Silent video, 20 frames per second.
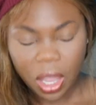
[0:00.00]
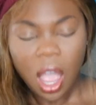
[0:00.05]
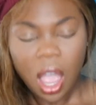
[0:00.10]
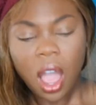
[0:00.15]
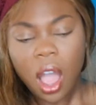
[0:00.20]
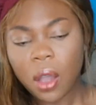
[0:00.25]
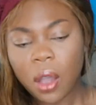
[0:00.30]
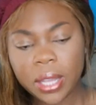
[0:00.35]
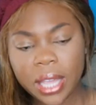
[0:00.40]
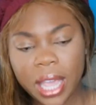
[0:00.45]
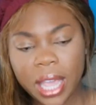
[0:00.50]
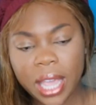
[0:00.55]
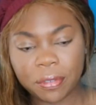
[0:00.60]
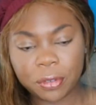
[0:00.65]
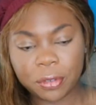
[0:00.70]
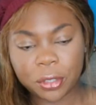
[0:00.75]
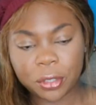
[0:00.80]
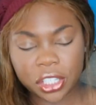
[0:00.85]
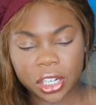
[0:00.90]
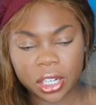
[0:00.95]
Oh, yeah,
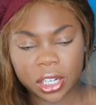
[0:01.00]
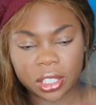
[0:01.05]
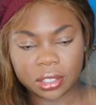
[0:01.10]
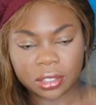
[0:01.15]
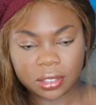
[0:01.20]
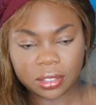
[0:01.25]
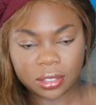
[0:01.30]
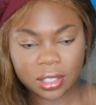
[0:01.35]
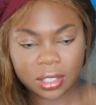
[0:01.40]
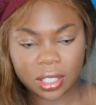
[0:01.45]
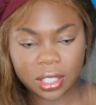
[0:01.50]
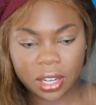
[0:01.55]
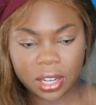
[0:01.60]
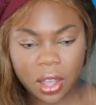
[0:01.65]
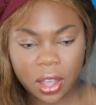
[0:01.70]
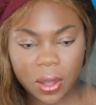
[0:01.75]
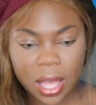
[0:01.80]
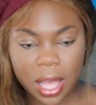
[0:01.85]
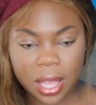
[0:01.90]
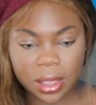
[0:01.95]
for sure. You
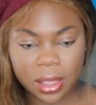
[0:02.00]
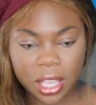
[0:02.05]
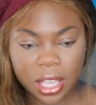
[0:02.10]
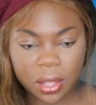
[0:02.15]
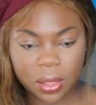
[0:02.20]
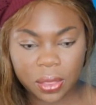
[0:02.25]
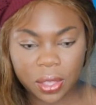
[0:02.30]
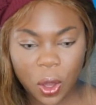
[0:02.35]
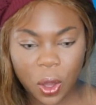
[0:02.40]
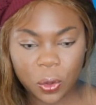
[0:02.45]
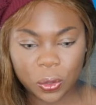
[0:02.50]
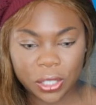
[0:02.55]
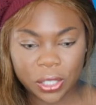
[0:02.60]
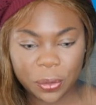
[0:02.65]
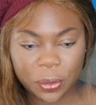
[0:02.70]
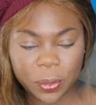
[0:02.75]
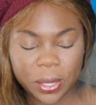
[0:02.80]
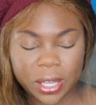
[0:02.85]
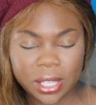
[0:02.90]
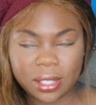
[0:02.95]
know, and the
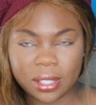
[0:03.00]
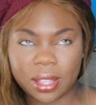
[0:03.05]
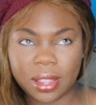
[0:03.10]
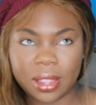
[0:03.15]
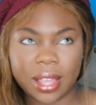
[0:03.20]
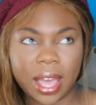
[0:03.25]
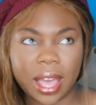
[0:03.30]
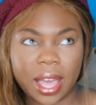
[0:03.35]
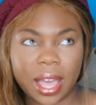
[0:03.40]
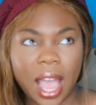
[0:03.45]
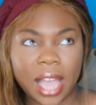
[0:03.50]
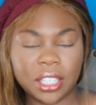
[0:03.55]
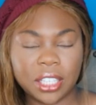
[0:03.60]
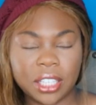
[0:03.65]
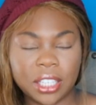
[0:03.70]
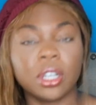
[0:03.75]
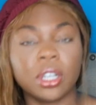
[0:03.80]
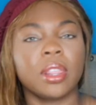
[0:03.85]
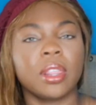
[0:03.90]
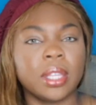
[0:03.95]
only reason that I
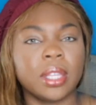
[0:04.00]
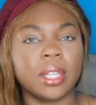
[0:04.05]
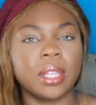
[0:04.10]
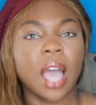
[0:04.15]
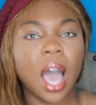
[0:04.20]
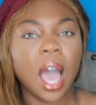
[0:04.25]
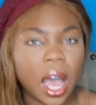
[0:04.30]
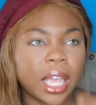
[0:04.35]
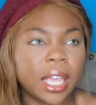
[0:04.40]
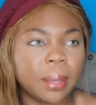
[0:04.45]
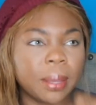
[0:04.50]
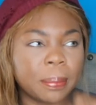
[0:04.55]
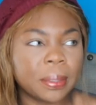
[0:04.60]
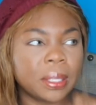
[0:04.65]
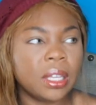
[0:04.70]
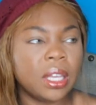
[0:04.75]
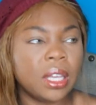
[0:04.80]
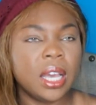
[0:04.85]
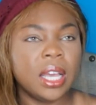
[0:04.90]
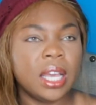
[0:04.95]
took the
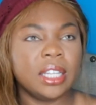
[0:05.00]
time